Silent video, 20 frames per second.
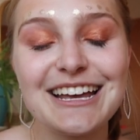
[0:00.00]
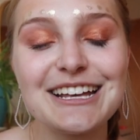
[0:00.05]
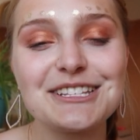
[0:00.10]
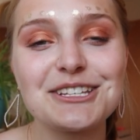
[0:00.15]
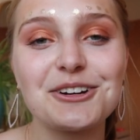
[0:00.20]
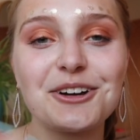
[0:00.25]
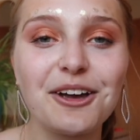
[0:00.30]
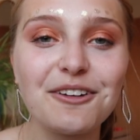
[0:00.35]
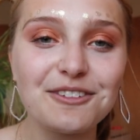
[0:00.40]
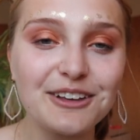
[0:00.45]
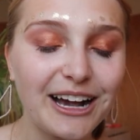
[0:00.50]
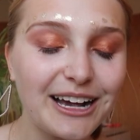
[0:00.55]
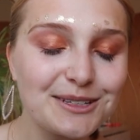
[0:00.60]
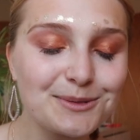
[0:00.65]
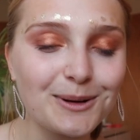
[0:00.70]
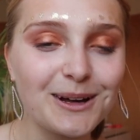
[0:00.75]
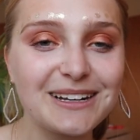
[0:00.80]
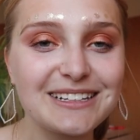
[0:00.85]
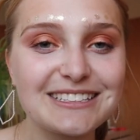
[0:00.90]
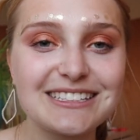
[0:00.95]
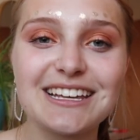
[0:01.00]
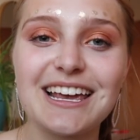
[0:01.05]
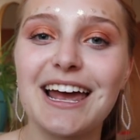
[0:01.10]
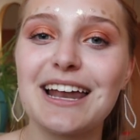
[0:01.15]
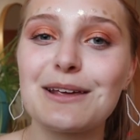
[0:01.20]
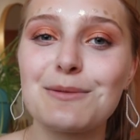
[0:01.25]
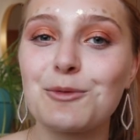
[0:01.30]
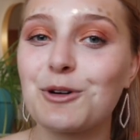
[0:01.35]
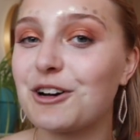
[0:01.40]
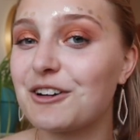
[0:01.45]
So if you guys want to see
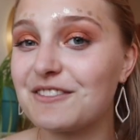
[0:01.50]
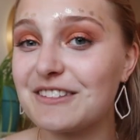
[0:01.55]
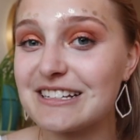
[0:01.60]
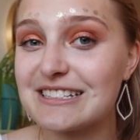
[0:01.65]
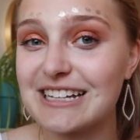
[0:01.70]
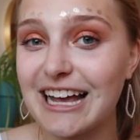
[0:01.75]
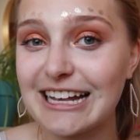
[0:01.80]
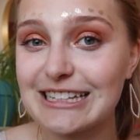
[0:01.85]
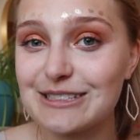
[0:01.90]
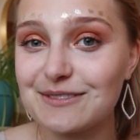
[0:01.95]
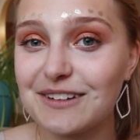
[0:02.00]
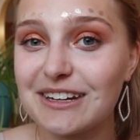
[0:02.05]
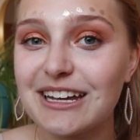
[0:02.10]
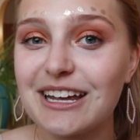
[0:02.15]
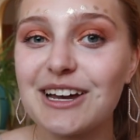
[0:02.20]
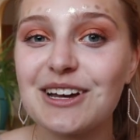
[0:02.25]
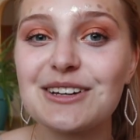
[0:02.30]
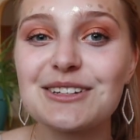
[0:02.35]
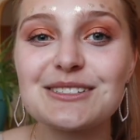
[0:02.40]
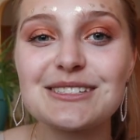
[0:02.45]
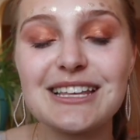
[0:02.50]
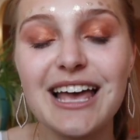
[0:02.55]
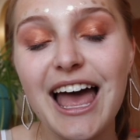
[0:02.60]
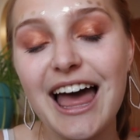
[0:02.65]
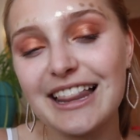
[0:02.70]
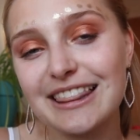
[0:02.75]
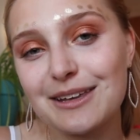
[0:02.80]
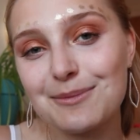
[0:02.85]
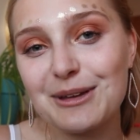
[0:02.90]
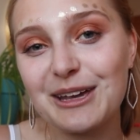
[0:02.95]
any more of these kinds of videos,
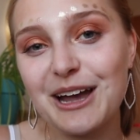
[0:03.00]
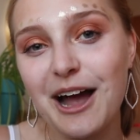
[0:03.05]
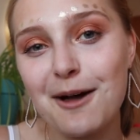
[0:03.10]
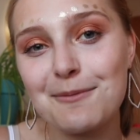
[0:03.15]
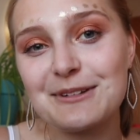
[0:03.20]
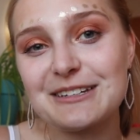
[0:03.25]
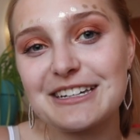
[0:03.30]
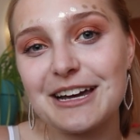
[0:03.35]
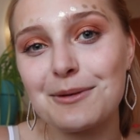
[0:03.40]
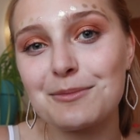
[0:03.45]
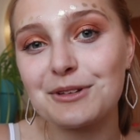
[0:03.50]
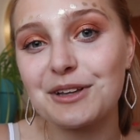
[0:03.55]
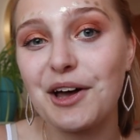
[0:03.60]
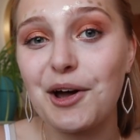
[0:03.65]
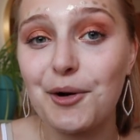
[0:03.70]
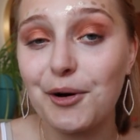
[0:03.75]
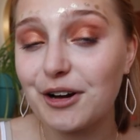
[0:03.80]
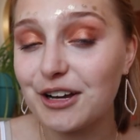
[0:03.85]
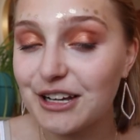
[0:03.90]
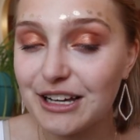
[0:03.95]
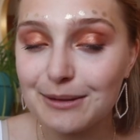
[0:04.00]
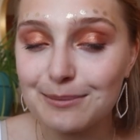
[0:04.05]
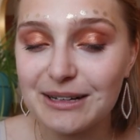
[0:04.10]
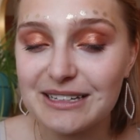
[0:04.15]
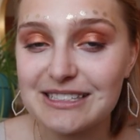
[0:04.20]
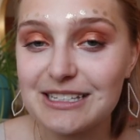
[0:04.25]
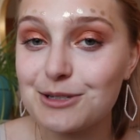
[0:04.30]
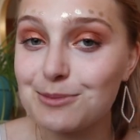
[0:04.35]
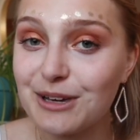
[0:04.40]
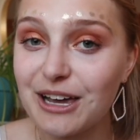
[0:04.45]
leave me a comment down below, or you can
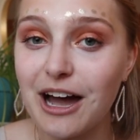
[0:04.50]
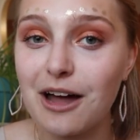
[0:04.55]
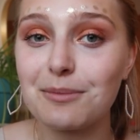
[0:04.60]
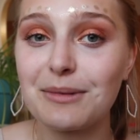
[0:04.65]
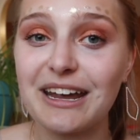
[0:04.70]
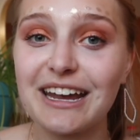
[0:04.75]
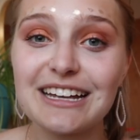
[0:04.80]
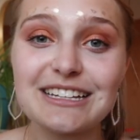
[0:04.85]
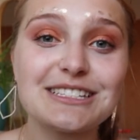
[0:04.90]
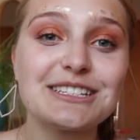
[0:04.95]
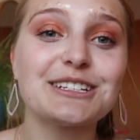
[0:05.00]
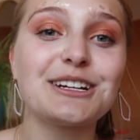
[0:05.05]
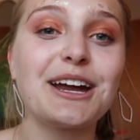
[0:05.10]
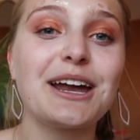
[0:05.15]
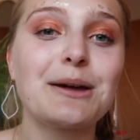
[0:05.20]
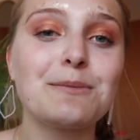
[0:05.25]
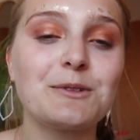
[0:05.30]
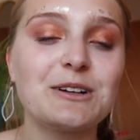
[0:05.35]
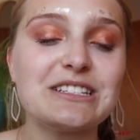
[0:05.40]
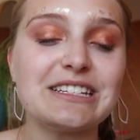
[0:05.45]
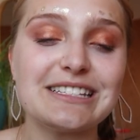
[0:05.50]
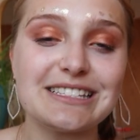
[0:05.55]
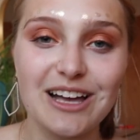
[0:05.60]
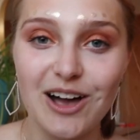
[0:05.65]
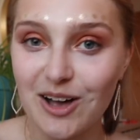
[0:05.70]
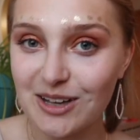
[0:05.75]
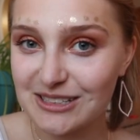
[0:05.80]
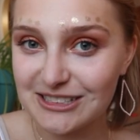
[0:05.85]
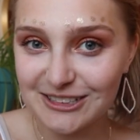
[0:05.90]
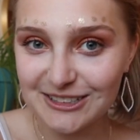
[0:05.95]
message me on my Instagram, which is
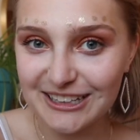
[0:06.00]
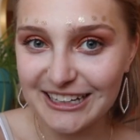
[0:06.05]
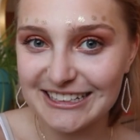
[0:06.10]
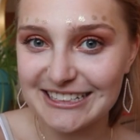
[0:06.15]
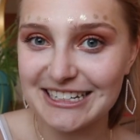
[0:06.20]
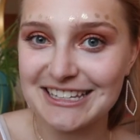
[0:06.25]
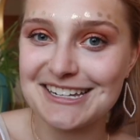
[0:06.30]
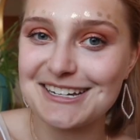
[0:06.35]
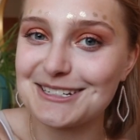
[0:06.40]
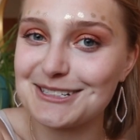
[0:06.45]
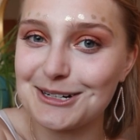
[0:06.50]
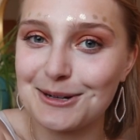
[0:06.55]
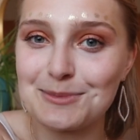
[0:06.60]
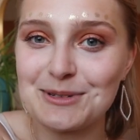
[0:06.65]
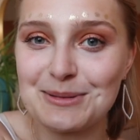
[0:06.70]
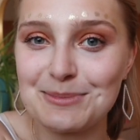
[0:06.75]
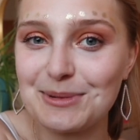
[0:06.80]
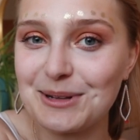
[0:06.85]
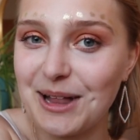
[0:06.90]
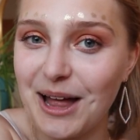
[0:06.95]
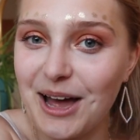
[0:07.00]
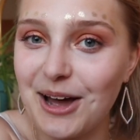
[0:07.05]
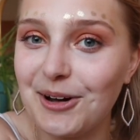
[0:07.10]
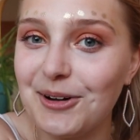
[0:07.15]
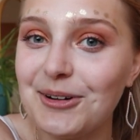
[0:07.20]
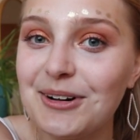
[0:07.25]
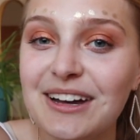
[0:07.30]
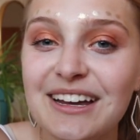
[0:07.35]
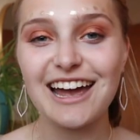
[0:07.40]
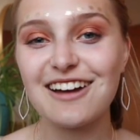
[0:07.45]
also linked in the description
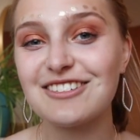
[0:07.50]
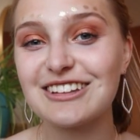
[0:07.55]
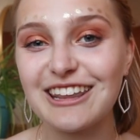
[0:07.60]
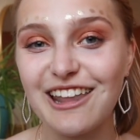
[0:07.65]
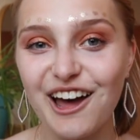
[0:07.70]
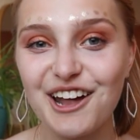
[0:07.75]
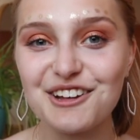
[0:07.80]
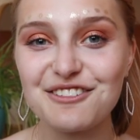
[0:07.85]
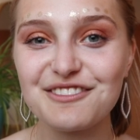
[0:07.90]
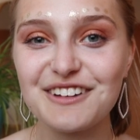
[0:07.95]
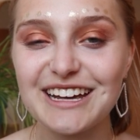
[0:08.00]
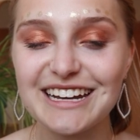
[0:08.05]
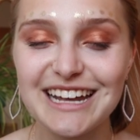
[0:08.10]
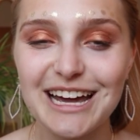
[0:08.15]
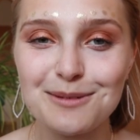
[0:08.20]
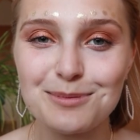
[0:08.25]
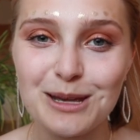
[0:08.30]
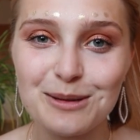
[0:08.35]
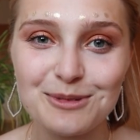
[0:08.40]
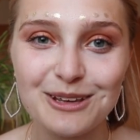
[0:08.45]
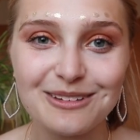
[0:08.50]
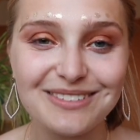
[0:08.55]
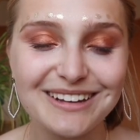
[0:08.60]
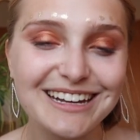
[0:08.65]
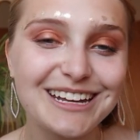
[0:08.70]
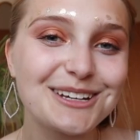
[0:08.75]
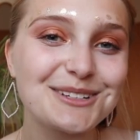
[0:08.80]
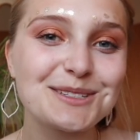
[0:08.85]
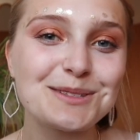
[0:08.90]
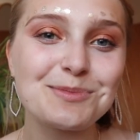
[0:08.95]
below. I have a lot of fun upcoming
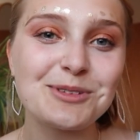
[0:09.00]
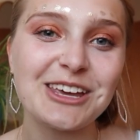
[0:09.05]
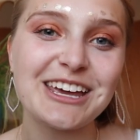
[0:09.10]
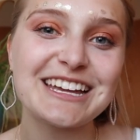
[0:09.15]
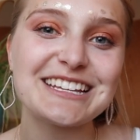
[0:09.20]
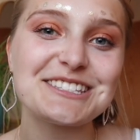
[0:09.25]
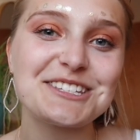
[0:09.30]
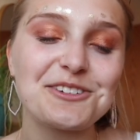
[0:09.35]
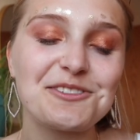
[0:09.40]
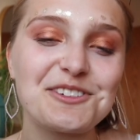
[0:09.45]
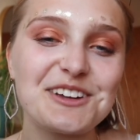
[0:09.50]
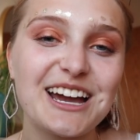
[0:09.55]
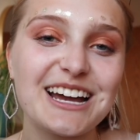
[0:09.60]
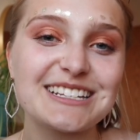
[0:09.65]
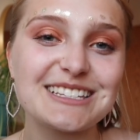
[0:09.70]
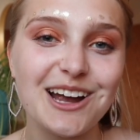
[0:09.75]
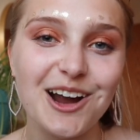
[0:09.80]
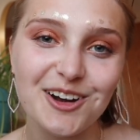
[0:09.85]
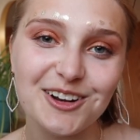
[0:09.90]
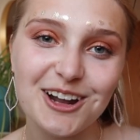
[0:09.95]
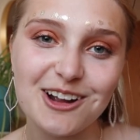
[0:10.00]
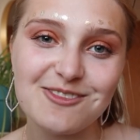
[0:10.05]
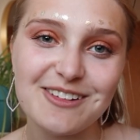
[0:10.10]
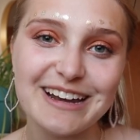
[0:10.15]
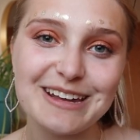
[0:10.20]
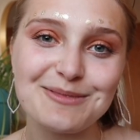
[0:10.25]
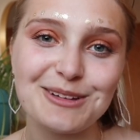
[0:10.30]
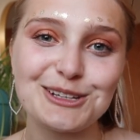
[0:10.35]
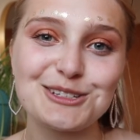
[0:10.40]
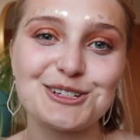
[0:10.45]
videos planned, so if you guys aren't
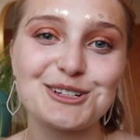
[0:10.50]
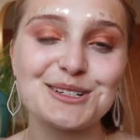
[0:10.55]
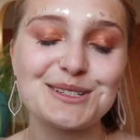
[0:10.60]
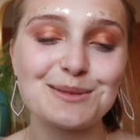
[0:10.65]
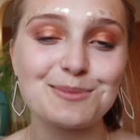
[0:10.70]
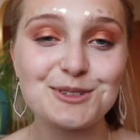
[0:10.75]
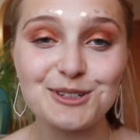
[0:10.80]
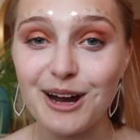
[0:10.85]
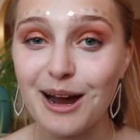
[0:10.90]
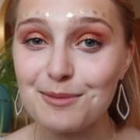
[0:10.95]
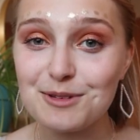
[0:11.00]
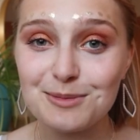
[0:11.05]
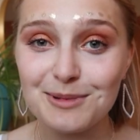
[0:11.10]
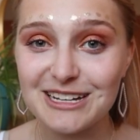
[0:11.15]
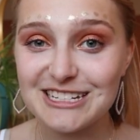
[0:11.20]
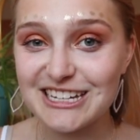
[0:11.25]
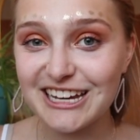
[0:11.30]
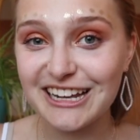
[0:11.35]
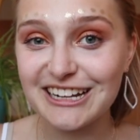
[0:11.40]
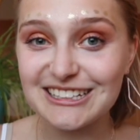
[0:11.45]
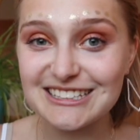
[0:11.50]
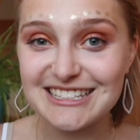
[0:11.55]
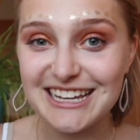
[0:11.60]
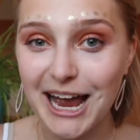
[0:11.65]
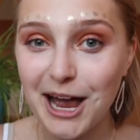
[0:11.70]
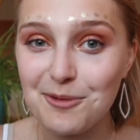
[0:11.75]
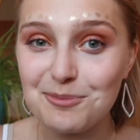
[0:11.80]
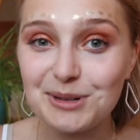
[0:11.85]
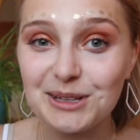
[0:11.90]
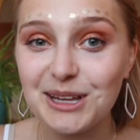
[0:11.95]
already, make sure you subscribe to my channel
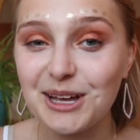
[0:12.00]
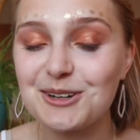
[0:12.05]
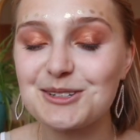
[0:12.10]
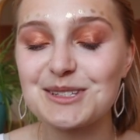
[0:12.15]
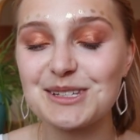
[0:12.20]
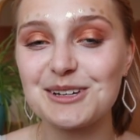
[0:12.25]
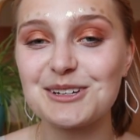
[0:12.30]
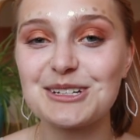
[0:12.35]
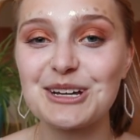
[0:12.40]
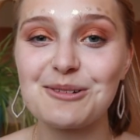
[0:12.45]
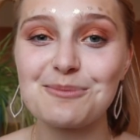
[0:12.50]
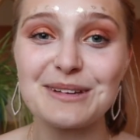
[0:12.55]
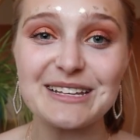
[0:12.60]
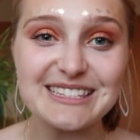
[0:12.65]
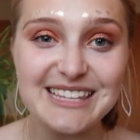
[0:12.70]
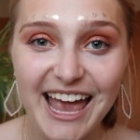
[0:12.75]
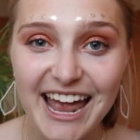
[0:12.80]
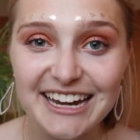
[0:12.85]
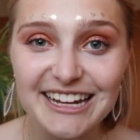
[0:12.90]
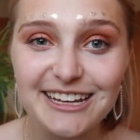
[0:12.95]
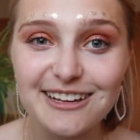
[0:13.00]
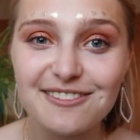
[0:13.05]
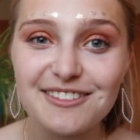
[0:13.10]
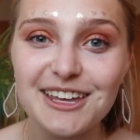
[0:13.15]
down below so you don't miss any